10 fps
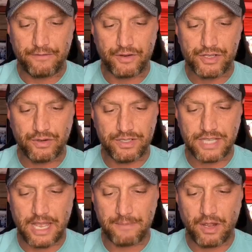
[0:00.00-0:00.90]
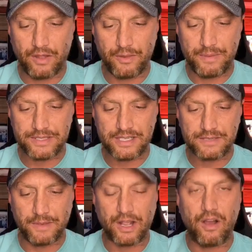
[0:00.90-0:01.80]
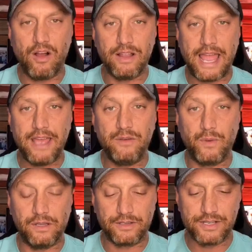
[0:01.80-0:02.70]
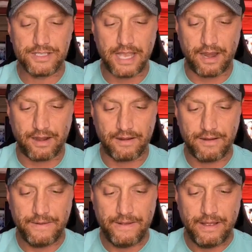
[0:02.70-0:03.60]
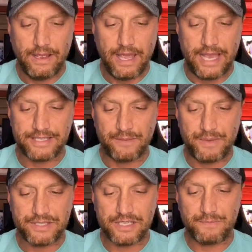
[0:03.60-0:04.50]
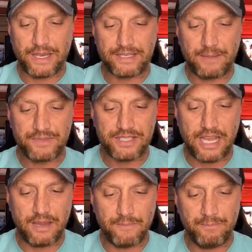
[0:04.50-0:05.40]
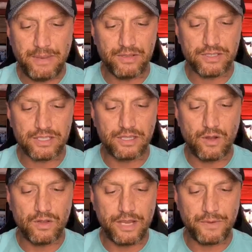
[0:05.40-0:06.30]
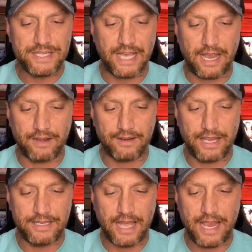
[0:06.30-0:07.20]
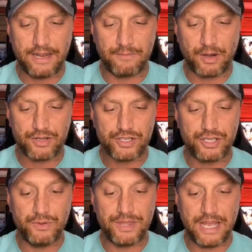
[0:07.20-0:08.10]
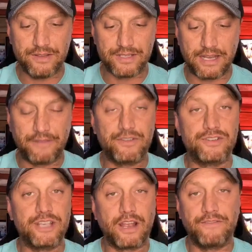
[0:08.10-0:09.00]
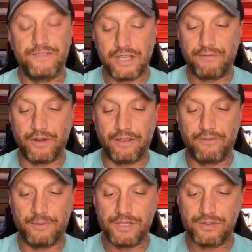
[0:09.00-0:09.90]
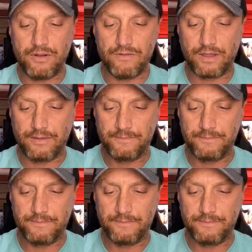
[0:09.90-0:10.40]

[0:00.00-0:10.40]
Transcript: for a short time called the business McCall and Wilderness Air. As the business picked up steam, Bill slowly retired. He died in March 2000 after suffering from a stroke.